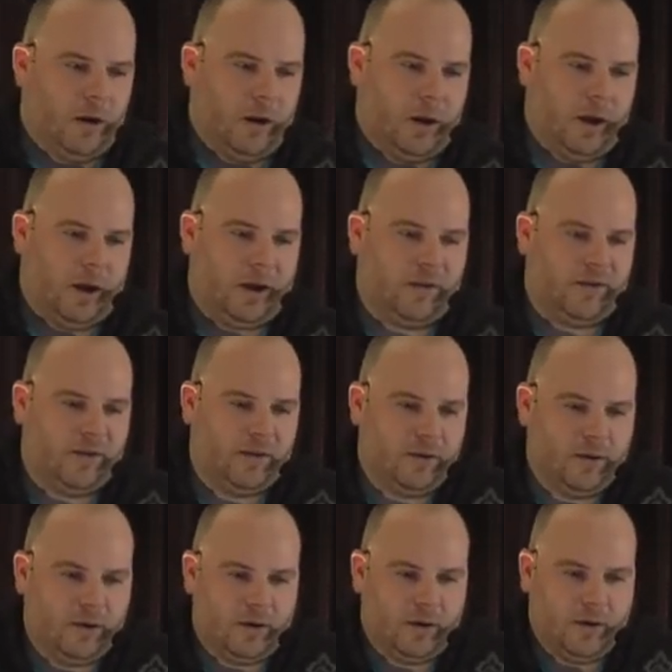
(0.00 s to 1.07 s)
And
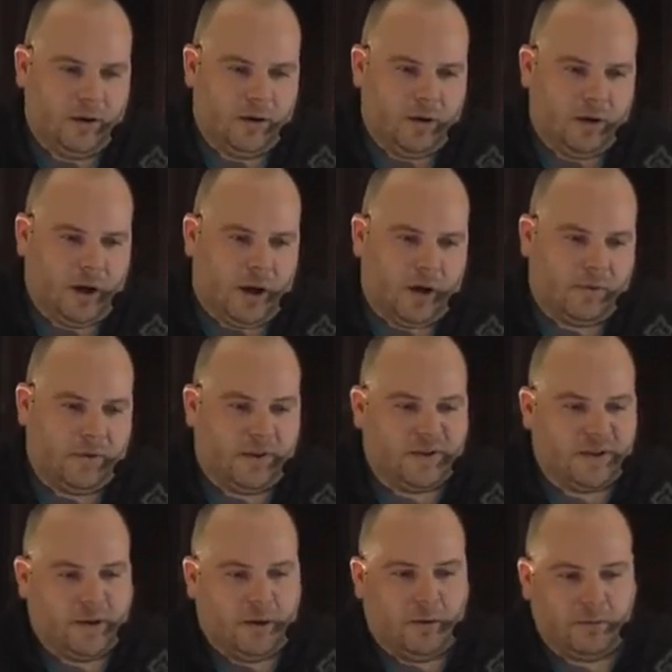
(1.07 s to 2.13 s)

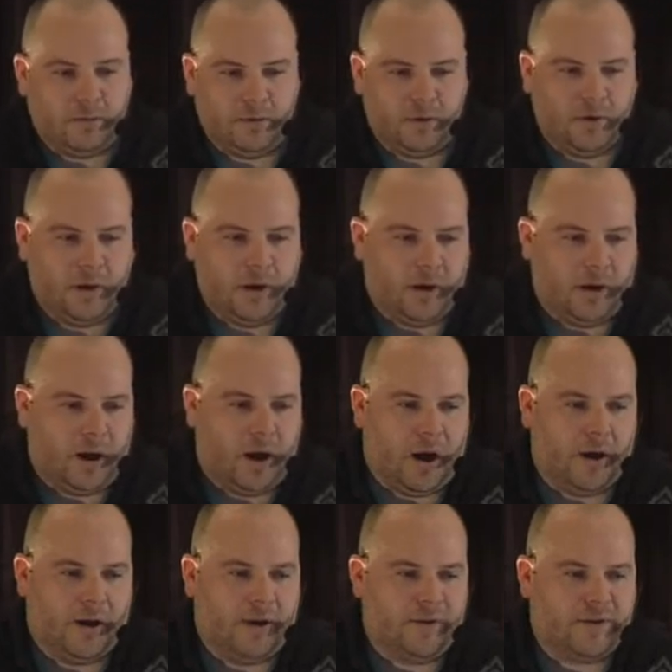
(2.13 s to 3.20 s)
so
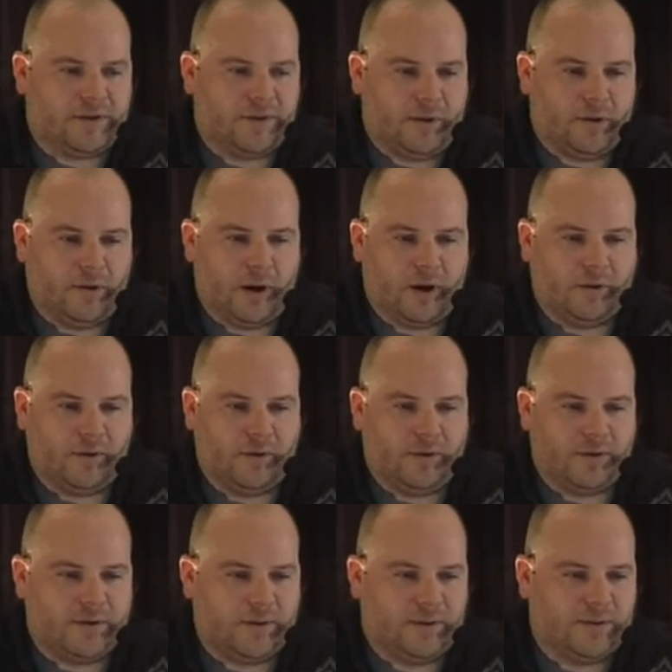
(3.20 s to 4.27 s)
I obviously know how to do
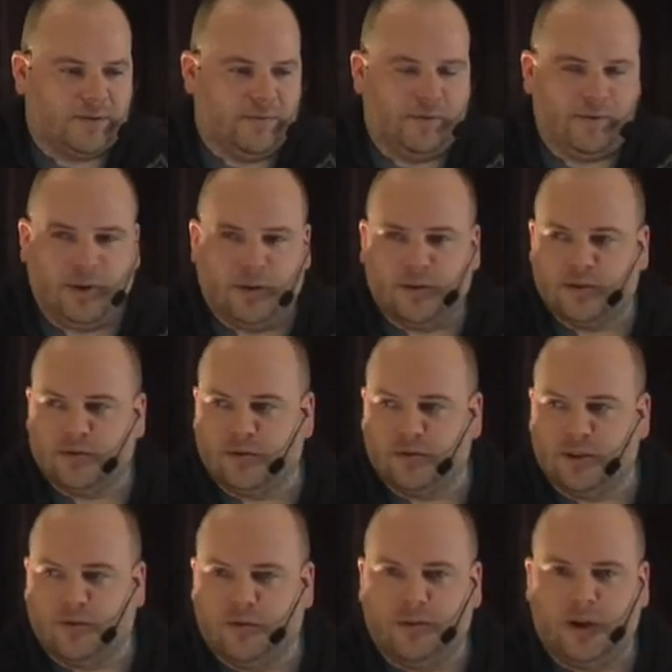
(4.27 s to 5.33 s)
this because we've done this for
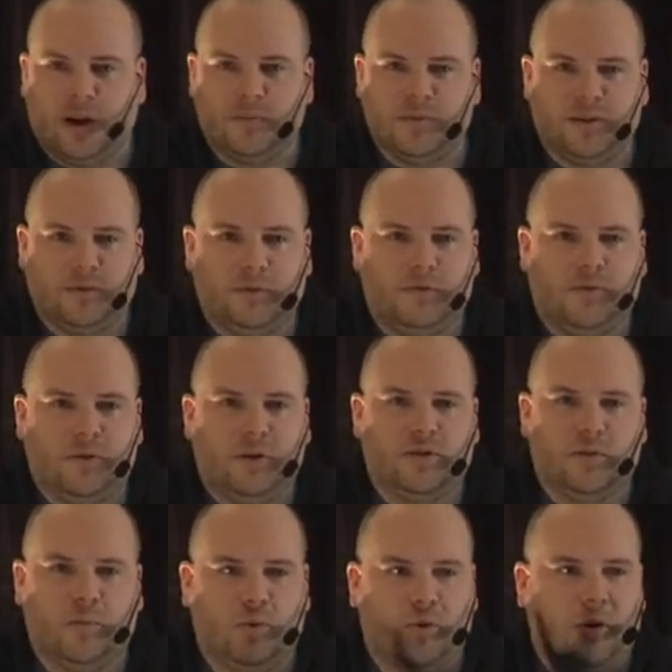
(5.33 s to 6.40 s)
several times, and if you're going to
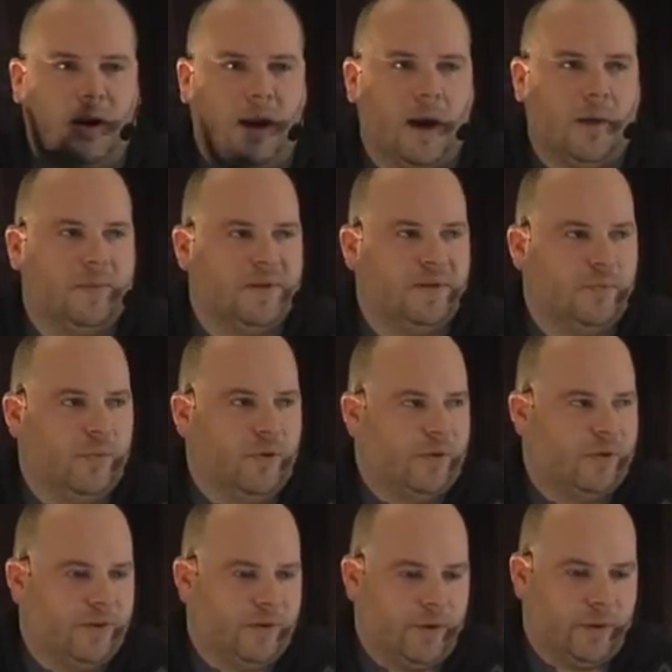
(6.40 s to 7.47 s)
support an app, it's
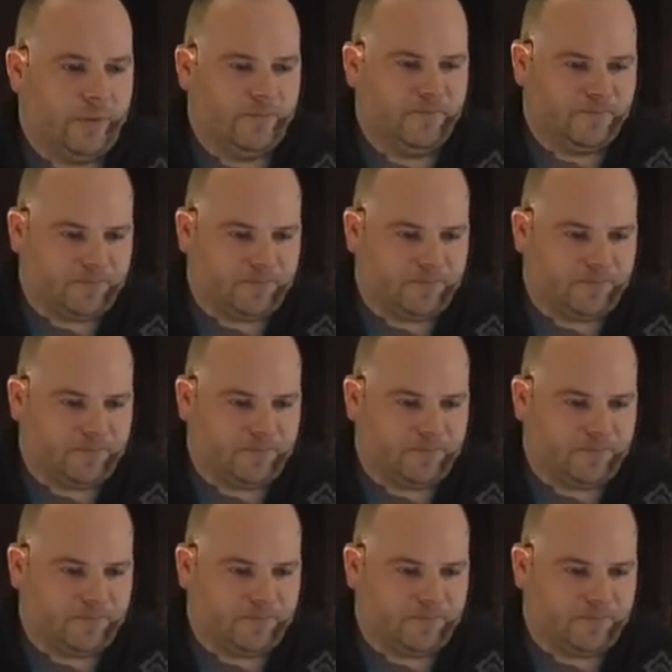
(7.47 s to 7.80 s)
important to know it.